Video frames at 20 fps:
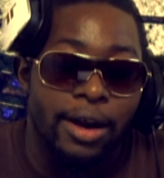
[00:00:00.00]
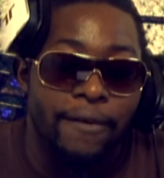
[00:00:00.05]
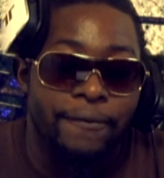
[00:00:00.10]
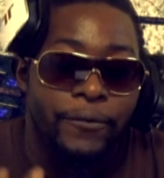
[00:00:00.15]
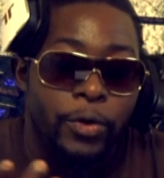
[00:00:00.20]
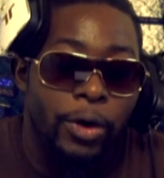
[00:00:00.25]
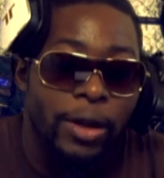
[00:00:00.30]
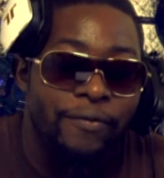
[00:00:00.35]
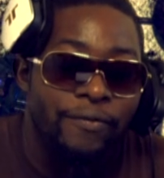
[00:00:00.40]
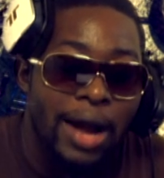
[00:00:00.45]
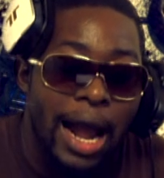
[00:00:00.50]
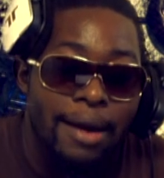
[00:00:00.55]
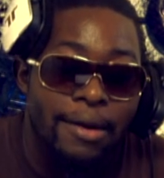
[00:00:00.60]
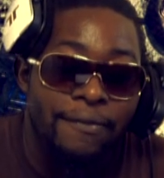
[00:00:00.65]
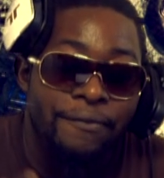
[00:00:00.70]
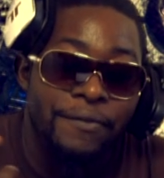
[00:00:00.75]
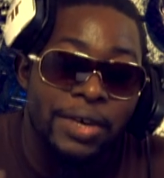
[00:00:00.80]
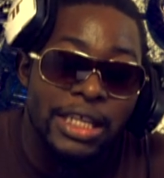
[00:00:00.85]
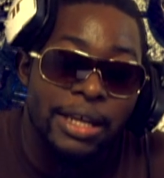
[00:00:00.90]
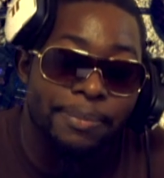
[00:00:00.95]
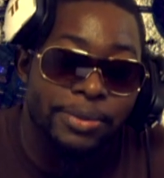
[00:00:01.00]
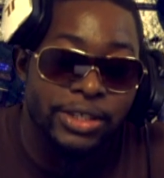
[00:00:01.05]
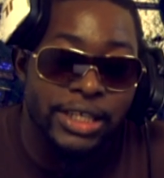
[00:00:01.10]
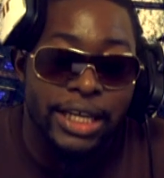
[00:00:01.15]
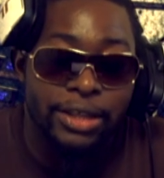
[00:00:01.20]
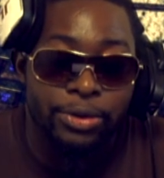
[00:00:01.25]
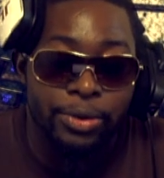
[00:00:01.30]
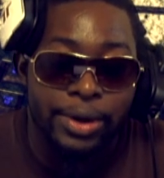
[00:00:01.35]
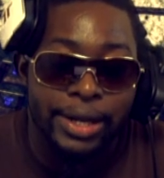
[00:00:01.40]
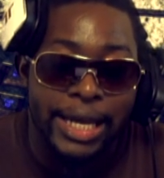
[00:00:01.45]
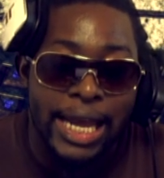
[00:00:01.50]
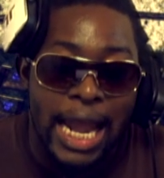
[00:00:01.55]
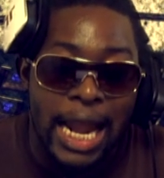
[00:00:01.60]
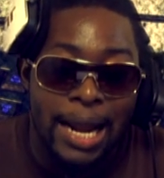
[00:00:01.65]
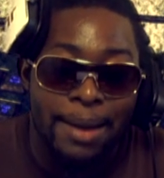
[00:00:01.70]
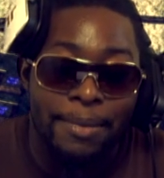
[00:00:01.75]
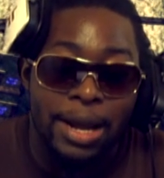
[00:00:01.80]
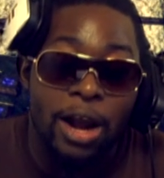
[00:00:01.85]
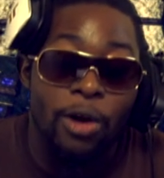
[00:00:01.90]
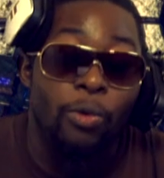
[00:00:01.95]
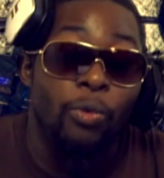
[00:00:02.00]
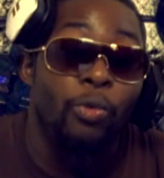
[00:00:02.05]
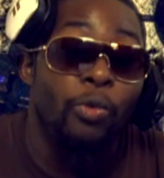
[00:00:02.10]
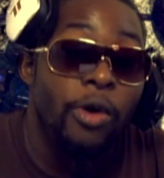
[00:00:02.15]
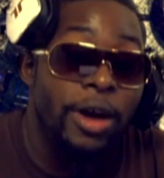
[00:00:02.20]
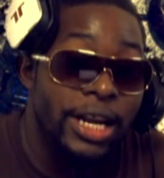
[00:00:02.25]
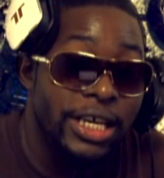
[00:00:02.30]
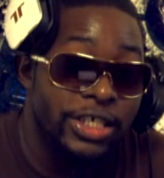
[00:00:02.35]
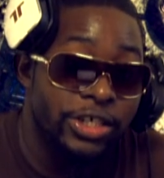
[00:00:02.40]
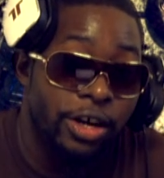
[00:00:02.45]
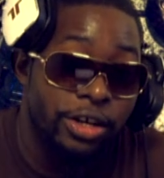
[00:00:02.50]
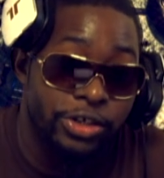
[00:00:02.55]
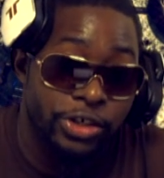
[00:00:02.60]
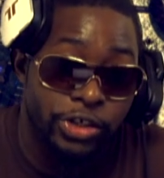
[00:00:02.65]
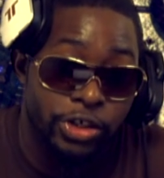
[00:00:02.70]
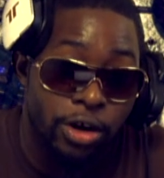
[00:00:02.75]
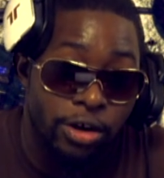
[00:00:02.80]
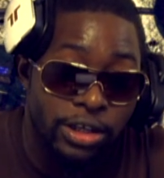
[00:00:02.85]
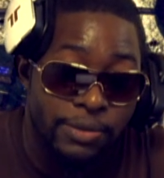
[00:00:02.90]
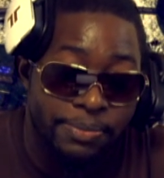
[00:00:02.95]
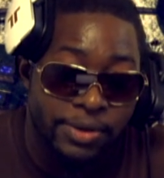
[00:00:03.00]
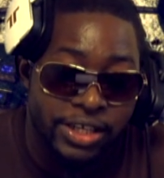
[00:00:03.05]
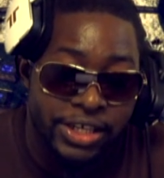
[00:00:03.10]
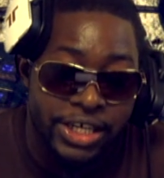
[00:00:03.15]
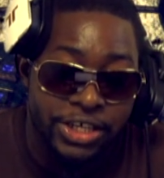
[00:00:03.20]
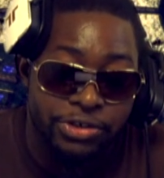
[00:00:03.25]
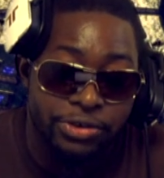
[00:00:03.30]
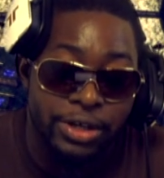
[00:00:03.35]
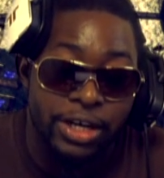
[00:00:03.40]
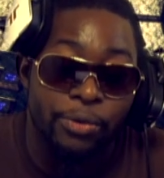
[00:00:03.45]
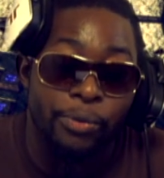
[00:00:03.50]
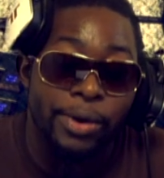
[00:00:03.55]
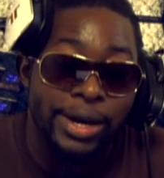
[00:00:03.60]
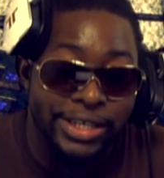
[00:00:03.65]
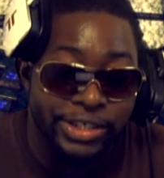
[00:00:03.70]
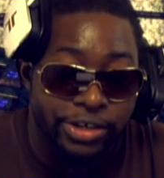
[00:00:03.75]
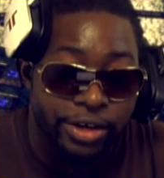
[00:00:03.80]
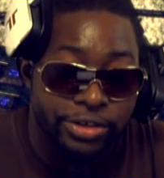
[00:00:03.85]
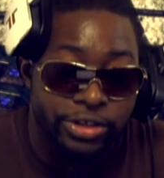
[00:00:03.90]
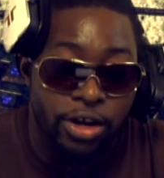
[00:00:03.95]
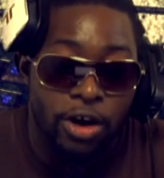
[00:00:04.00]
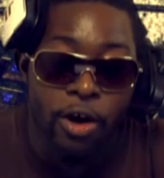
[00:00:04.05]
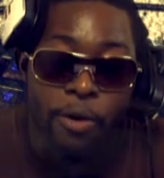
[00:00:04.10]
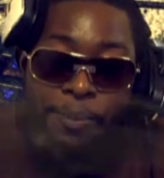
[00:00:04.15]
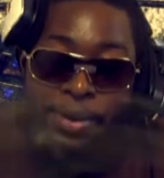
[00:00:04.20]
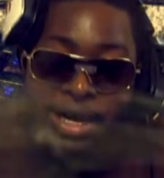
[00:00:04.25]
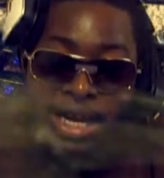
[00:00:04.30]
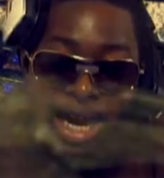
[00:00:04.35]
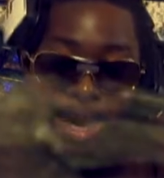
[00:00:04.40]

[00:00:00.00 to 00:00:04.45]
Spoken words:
45 to 50% through the game, it really starts to show its potential, and it really starts to open